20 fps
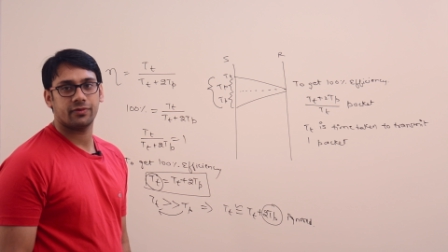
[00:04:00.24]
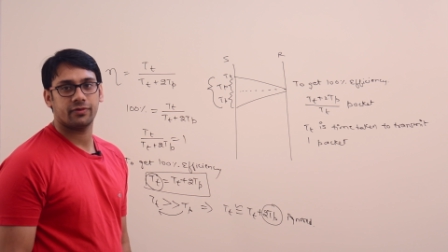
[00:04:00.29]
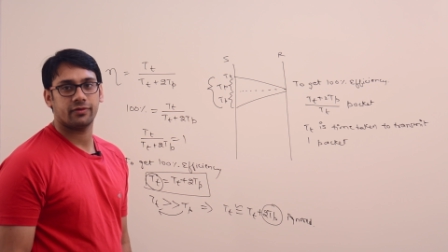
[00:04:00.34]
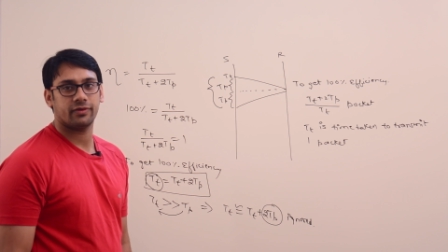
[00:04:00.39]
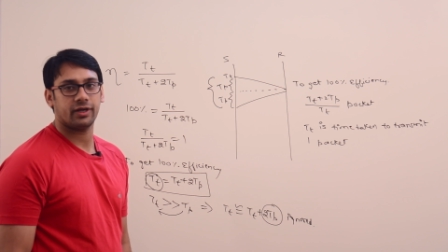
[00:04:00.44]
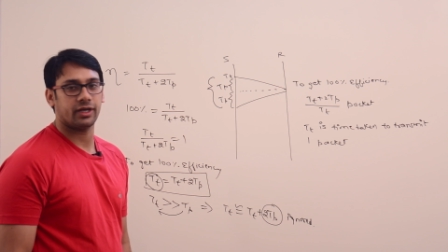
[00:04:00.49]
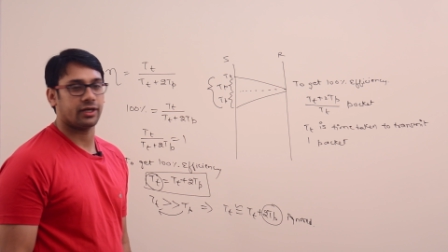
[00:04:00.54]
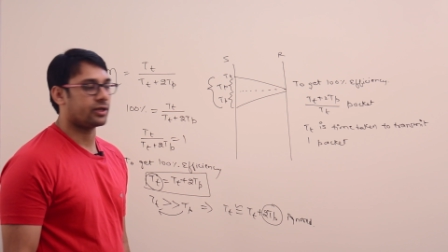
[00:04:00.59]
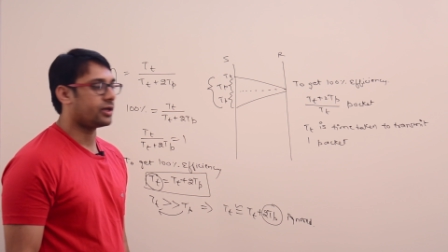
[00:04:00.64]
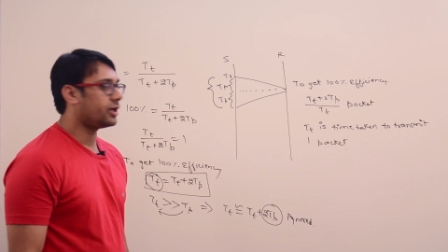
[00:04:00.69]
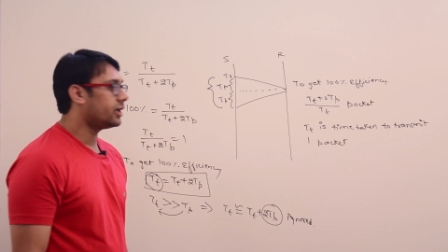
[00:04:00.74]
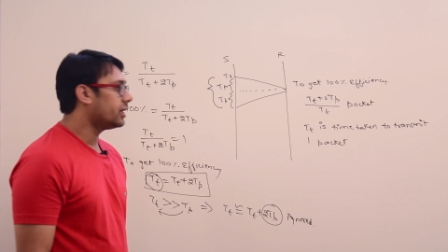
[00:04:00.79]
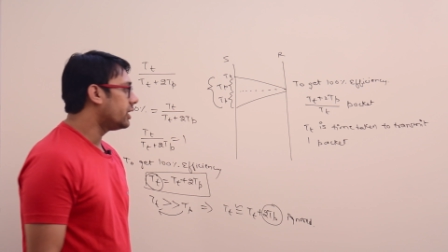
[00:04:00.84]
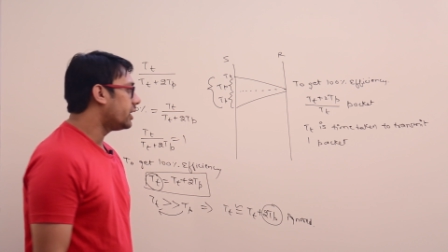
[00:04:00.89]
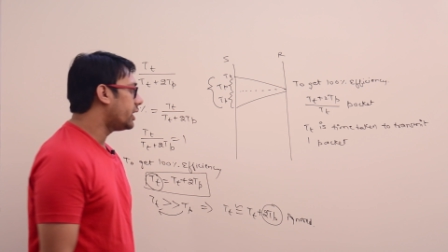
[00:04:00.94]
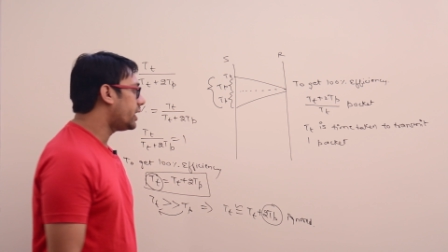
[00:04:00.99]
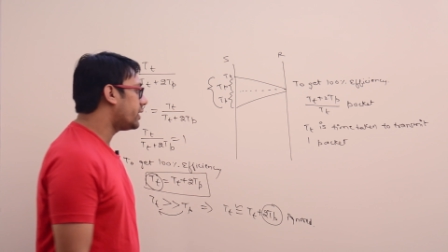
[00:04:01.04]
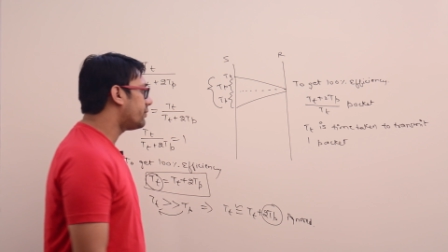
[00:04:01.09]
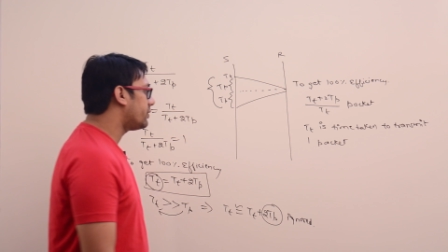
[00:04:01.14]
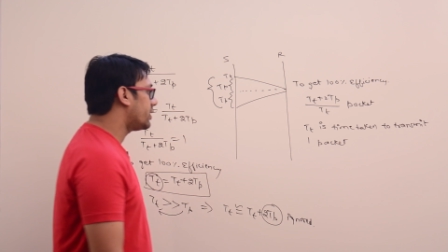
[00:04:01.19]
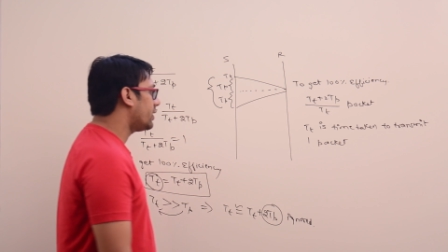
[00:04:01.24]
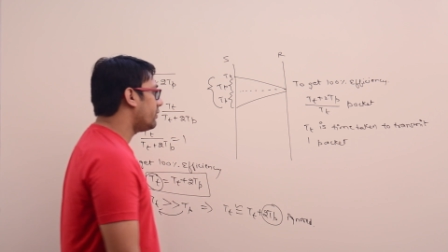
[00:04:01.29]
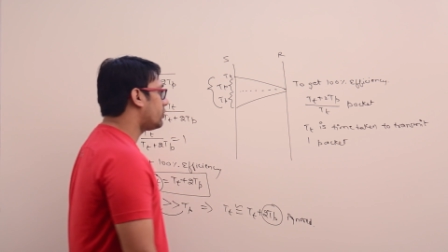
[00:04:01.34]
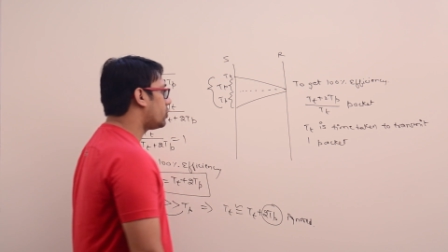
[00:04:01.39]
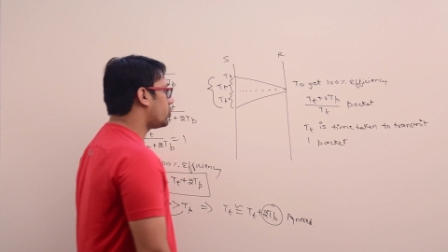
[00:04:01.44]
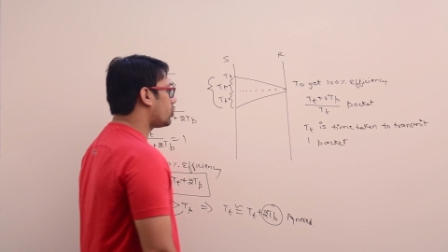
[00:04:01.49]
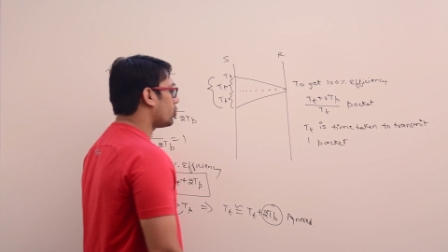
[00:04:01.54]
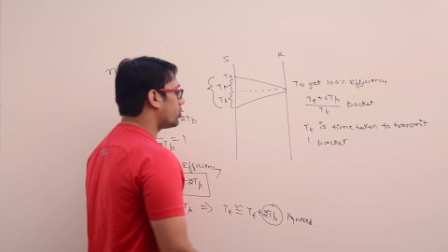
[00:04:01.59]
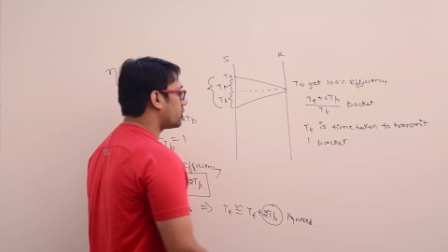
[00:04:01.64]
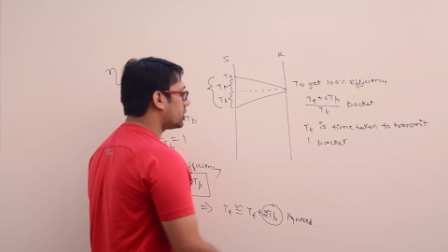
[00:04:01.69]
right? And we
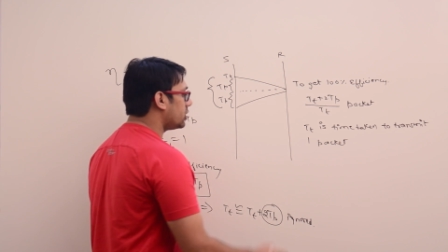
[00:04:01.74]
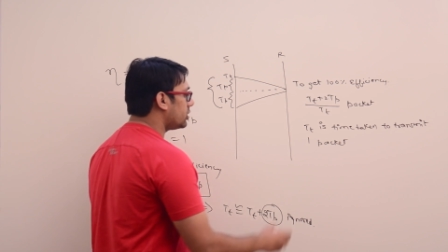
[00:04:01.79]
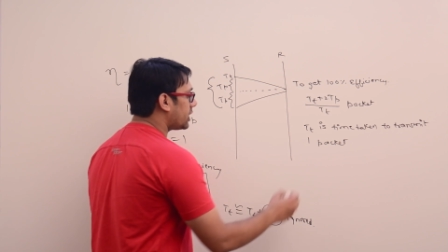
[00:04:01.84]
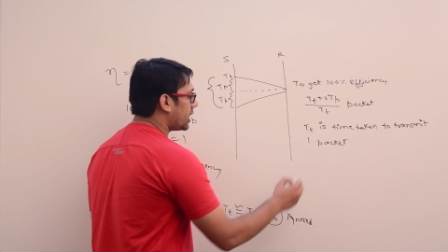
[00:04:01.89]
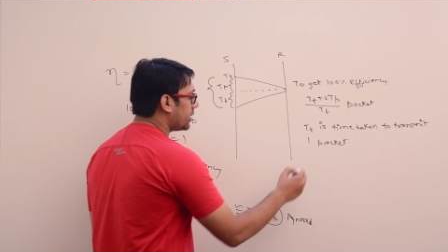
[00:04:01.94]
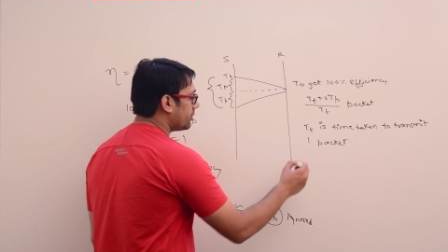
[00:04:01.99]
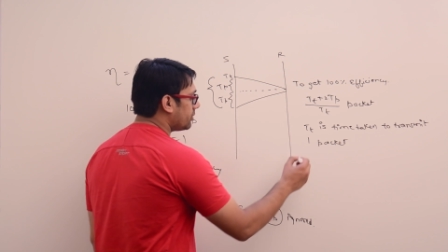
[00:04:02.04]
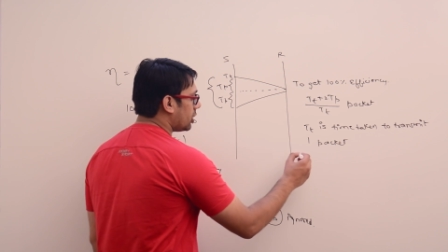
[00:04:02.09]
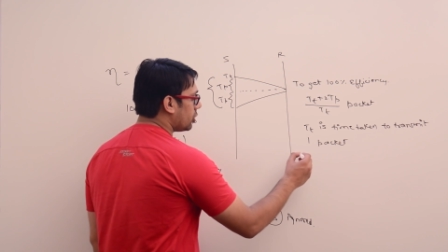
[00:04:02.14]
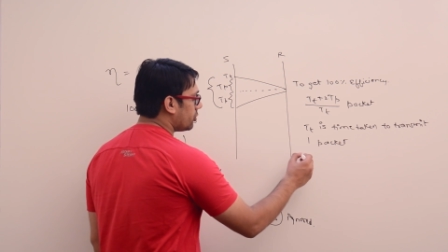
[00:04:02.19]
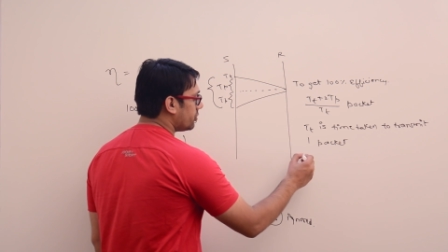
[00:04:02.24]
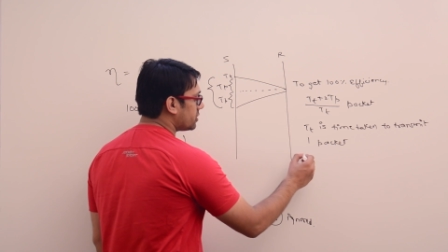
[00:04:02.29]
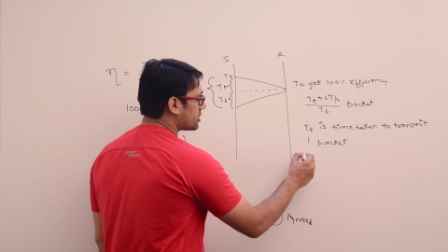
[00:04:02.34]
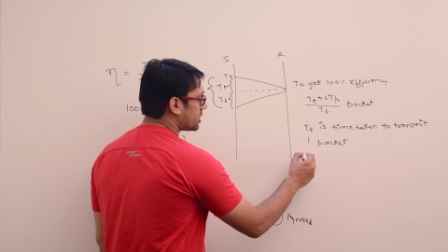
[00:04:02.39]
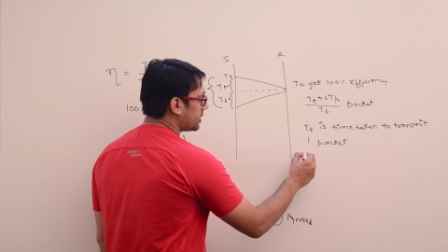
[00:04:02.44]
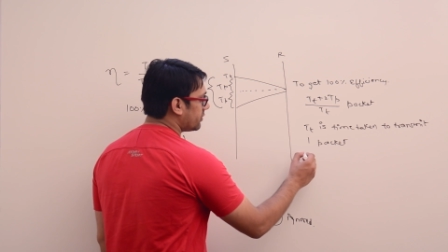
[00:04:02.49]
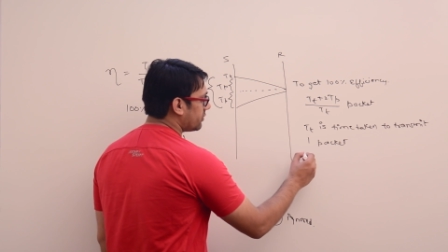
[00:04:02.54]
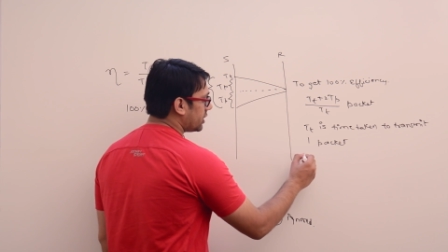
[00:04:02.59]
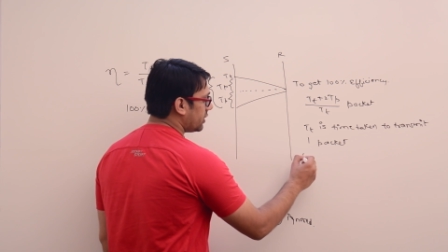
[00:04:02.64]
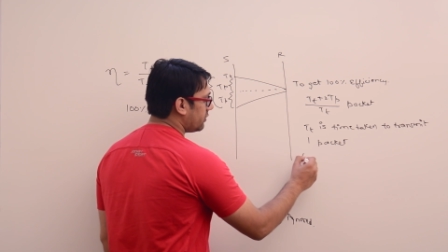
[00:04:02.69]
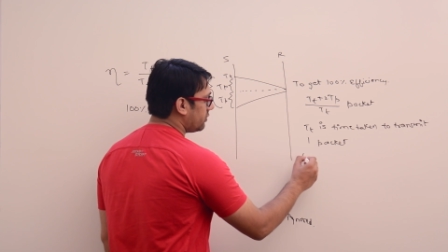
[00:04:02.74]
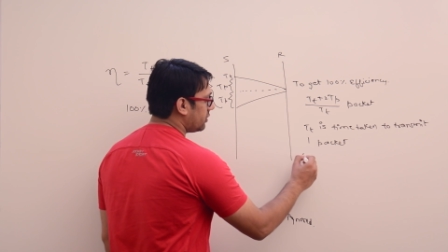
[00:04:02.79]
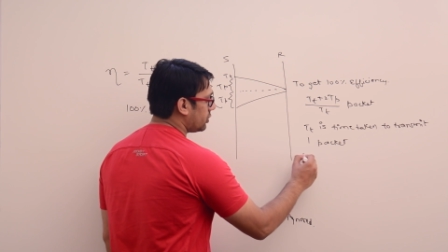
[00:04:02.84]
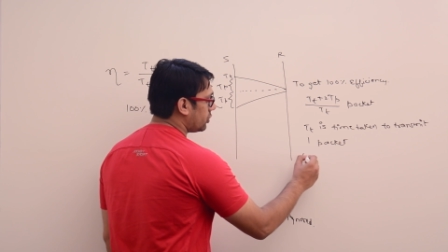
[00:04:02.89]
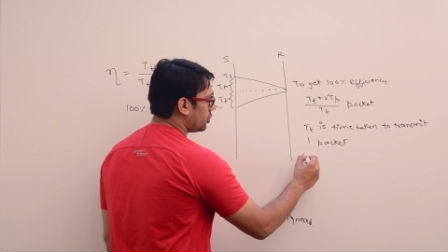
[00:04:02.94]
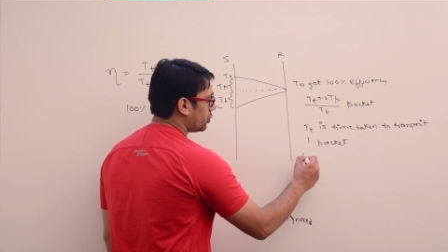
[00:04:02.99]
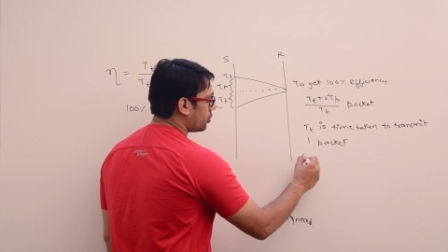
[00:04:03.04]
have total time. How much time we have?